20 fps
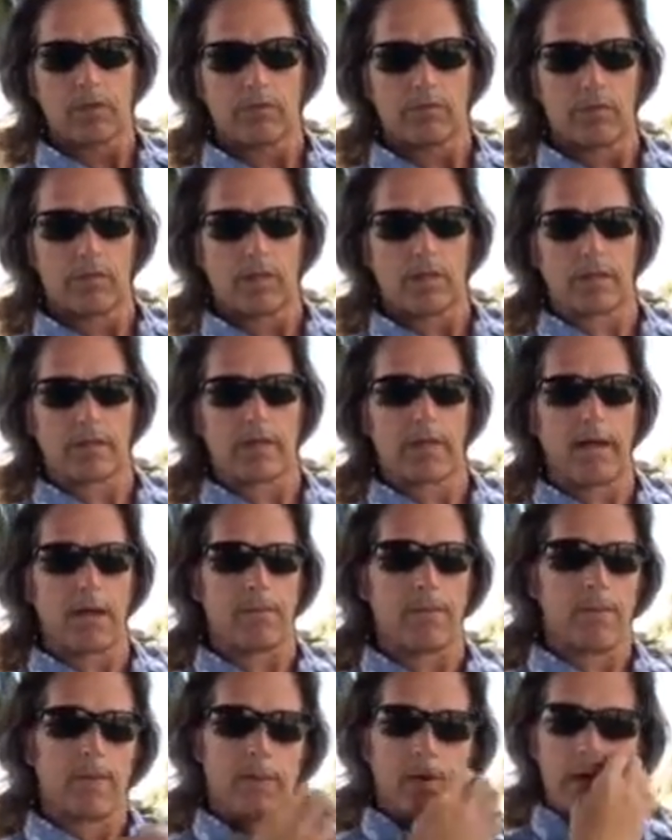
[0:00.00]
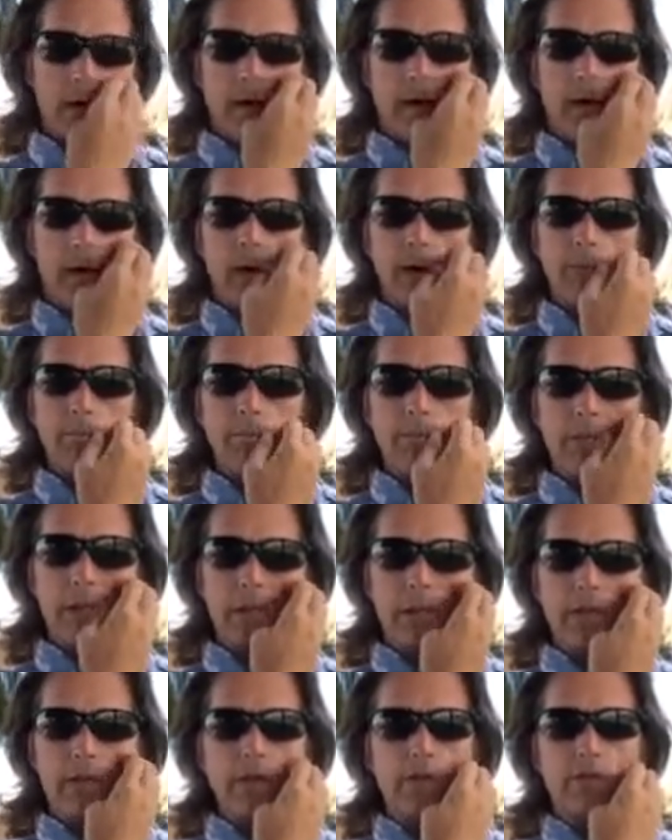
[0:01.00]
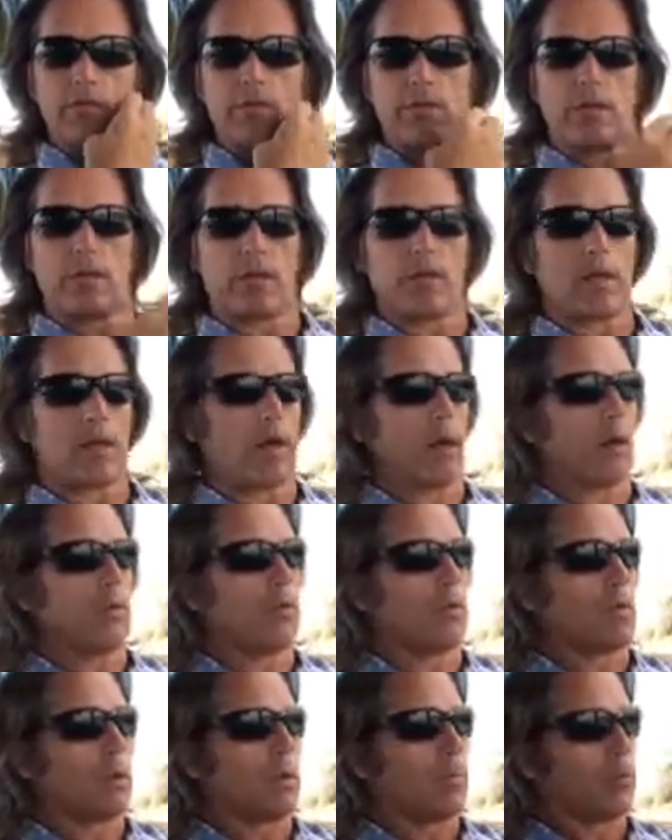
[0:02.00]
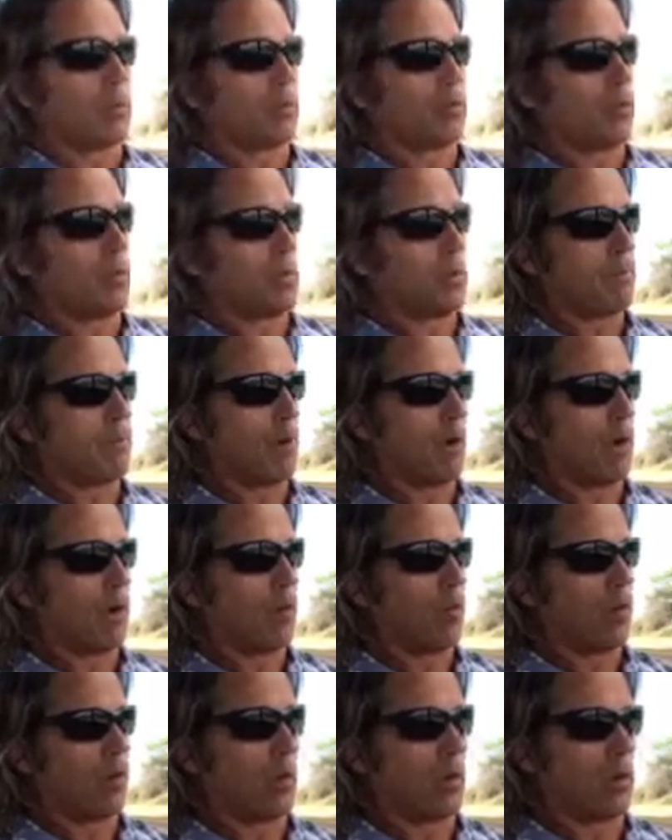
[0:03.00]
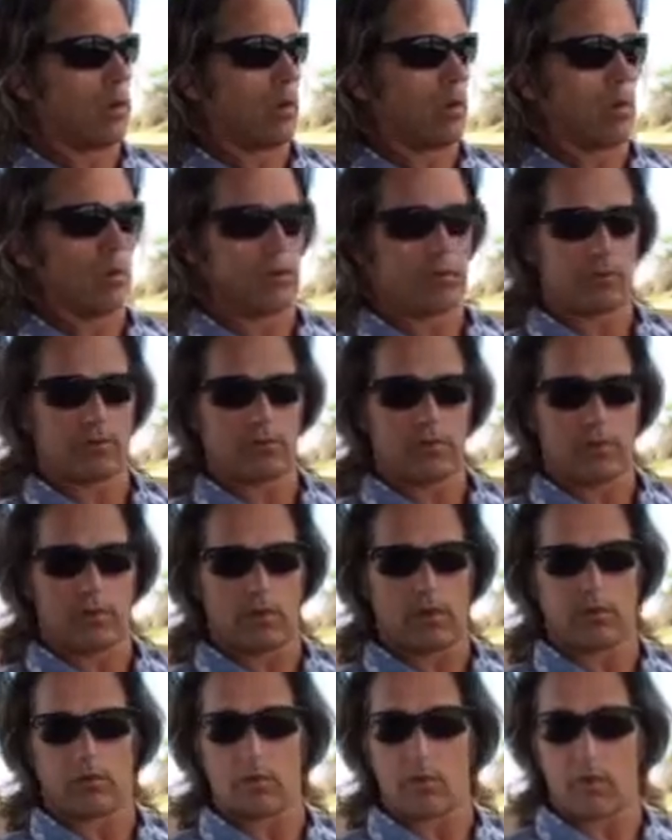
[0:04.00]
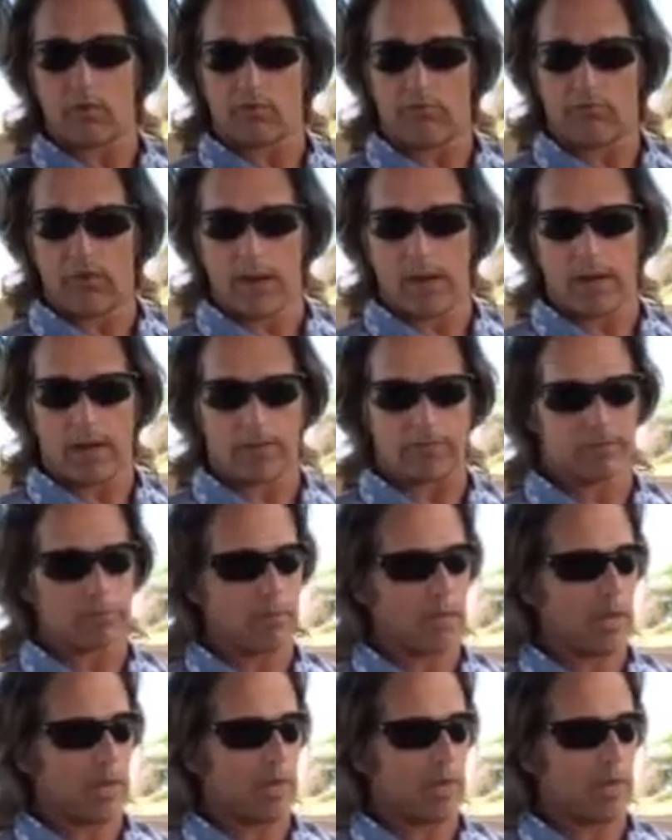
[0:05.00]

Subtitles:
So like that. Then there's the other in-between part where it goes, there's a refrain,